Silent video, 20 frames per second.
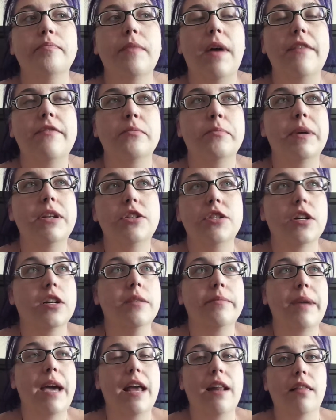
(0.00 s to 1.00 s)
I have a
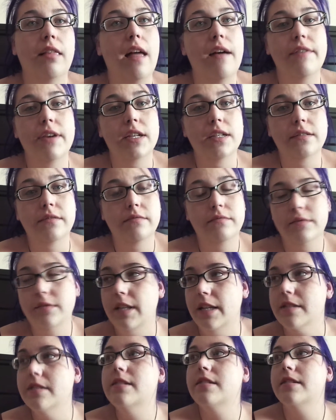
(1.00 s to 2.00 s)
midterm at 11,
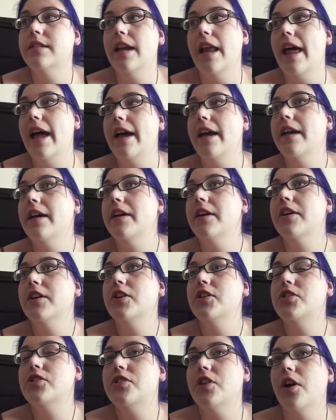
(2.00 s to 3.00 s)
that's today,
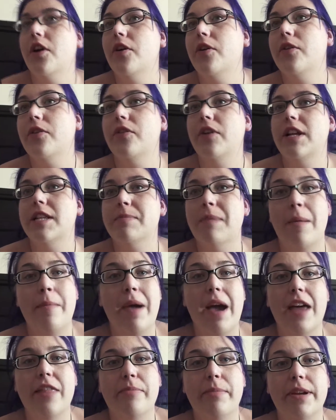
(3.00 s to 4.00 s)
so it's my
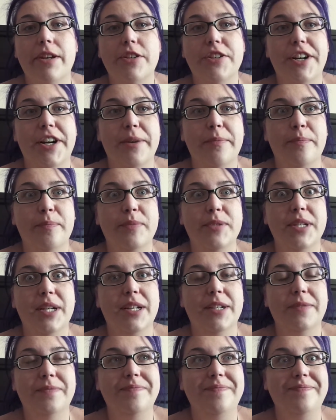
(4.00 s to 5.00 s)
math midterm,
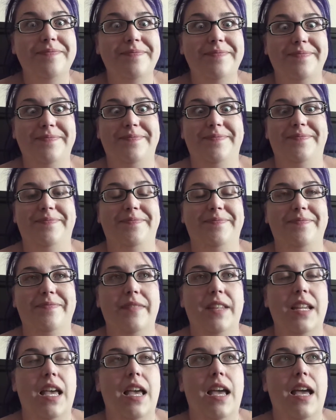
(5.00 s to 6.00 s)
so.
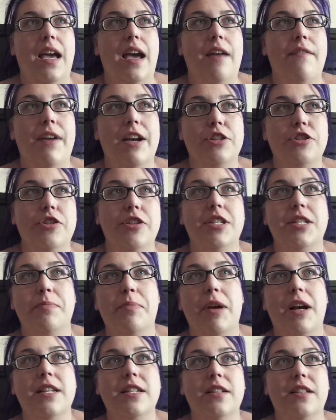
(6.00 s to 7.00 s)
I've actually
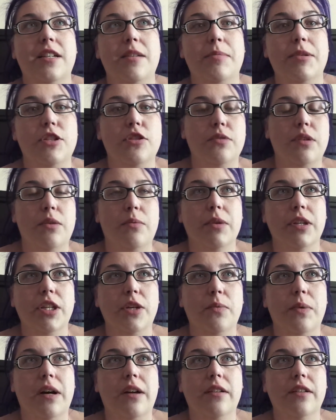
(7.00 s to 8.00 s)
surprisingly been doing really
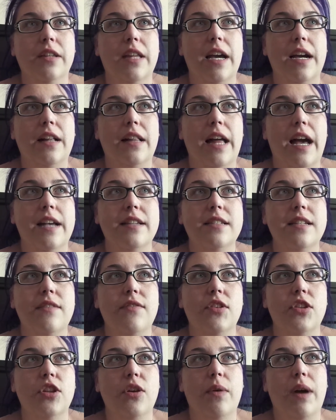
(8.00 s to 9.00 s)
well in that class,
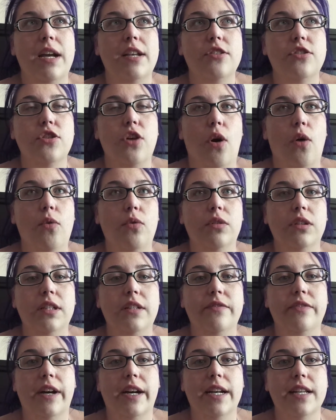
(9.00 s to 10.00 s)
even though I totally
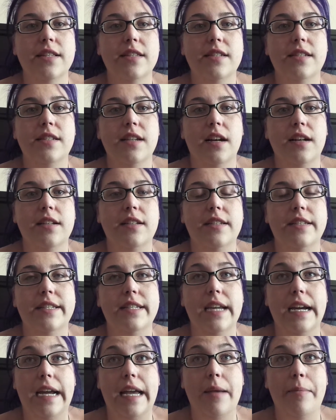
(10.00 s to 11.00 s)
fucking suck
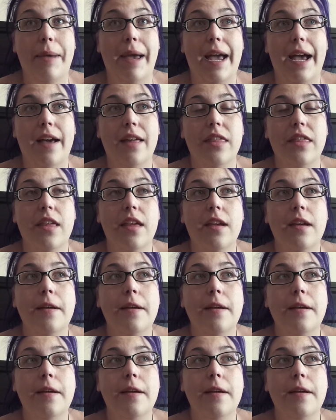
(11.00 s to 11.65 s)
dick at math.